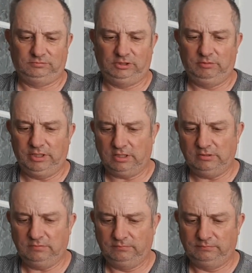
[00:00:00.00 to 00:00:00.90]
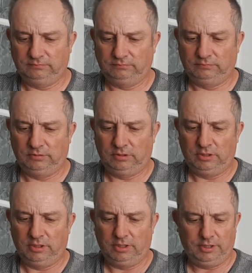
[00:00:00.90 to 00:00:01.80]
There we go.
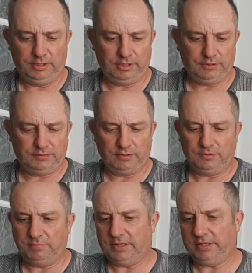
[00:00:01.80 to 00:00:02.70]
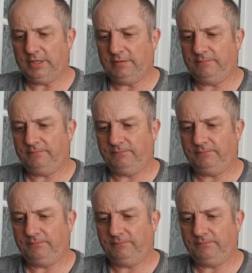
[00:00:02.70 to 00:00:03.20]
Get this out the packet.